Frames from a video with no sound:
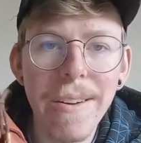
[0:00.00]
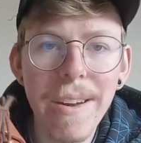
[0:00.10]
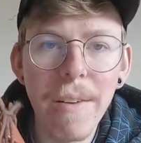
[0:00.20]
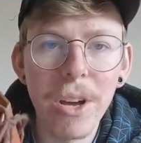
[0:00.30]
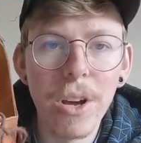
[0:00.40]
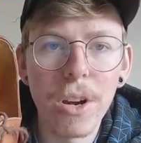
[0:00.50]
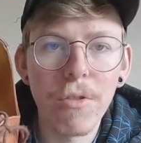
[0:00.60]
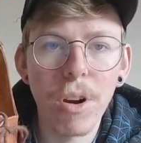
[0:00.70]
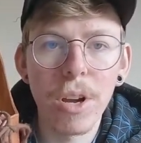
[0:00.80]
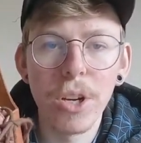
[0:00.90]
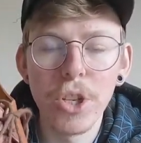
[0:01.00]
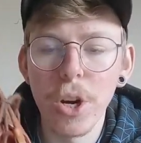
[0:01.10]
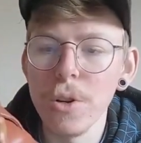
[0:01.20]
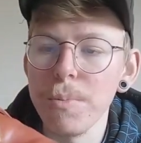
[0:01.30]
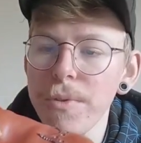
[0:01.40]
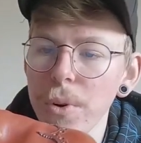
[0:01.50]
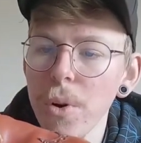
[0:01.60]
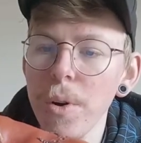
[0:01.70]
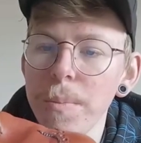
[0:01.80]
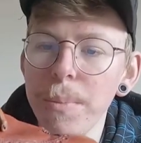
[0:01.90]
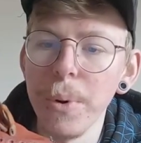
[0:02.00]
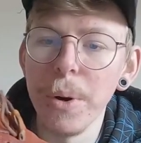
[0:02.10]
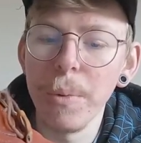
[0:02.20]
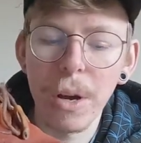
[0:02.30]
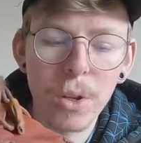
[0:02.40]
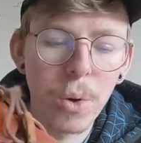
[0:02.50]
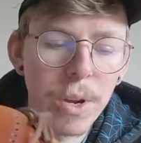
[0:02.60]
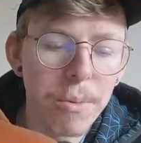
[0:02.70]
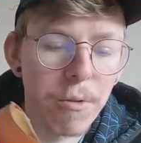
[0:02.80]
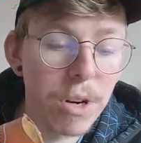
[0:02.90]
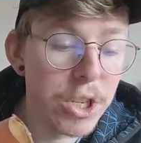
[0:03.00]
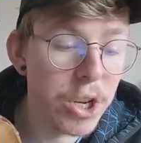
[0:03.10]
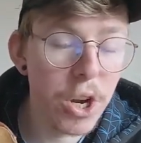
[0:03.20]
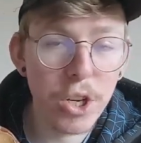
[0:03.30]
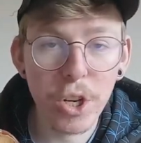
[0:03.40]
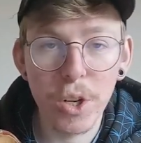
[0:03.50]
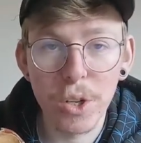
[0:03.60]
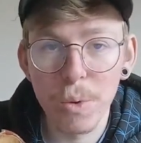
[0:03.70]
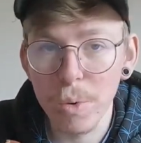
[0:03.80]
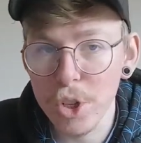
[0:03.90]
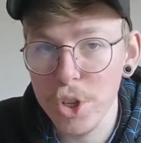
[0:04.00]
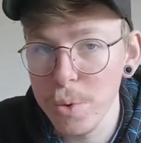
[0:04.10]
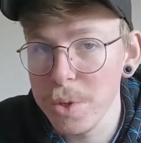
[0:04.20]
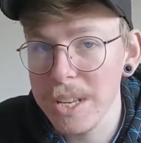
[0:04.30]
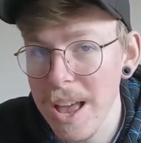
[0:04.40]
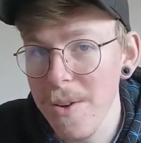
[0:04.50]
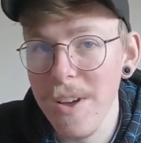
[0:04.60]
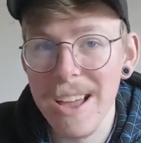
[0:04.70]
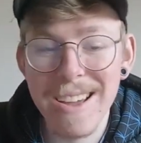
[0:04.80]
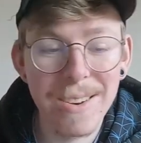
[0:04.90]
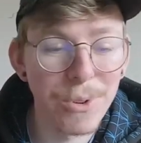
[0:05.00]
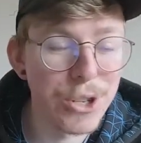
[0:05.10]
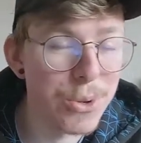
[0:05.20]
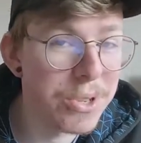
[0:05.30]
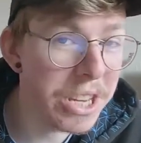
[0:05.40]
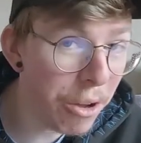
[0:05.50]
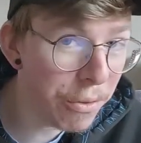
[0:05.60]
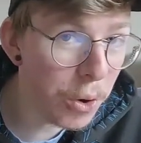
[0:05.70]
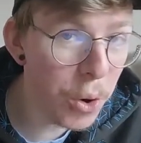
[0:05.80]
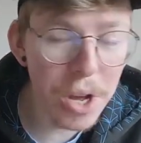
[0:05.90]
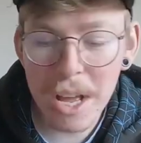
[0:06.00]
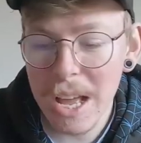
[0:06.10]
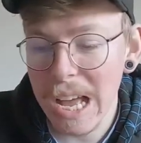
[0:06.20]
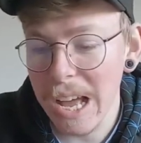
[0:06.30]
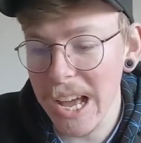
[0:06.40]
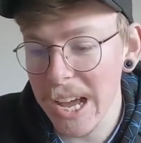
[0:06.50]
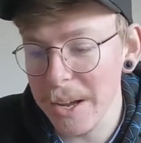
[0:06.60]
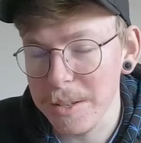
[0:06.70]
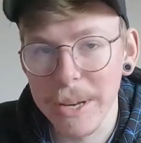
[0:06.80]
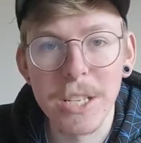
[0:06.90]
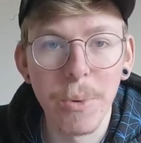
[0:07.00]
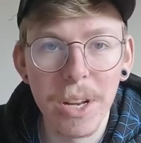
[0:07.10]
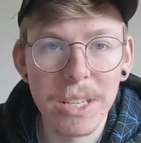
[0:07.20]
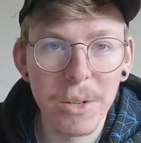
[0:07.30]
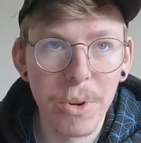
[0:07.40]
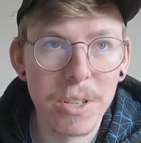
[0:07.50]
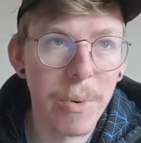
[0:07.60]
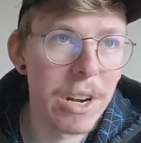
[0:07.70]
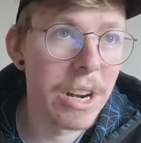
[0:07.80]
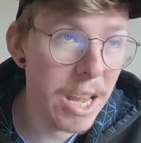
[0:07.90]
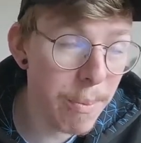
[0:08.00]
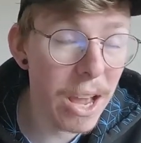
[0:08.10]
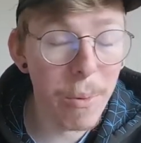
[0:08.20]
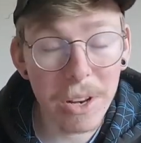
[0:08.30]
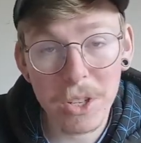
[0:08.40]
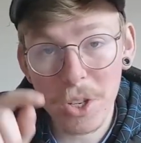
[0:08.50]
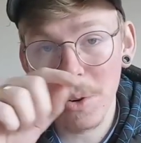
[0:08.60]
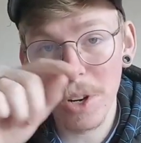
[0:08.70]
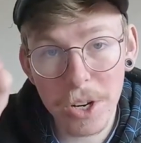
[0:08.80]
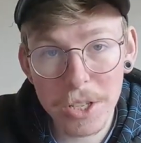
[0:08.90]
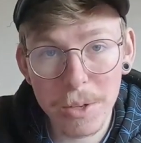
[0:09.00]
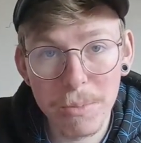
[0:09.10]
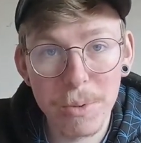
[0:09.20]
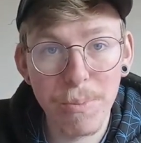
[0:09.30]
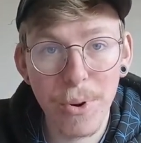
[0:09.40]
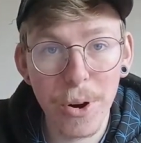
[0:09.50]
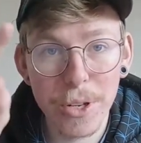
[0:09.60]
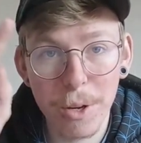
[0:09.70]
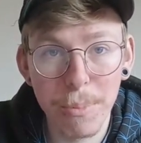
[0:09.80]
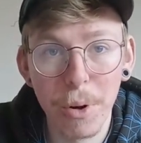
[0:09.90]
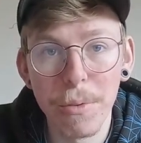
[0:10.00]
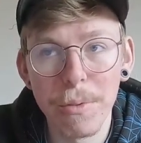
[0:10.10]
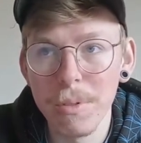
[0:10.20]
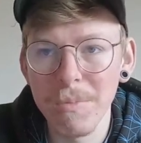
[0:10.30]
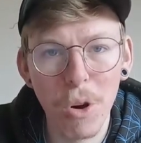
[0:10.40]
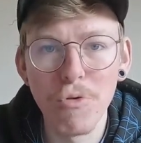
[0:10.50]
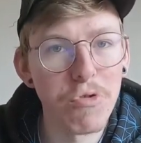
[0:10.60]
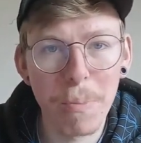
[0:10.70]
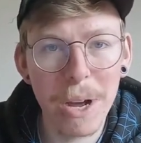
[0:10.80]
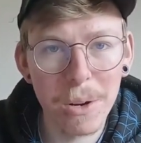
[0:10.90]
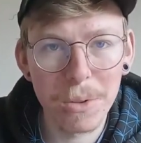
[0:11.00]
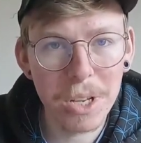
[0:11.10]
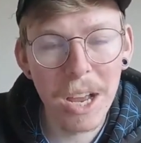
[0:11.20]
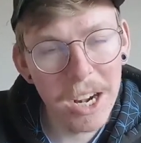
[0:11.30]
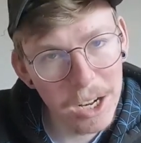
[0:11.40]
Never heard of Crockett and Jones before, but doing my research on what shoes sell and what shoes sell for. So basically what I did was I went on eBay, went sold items, price above £100,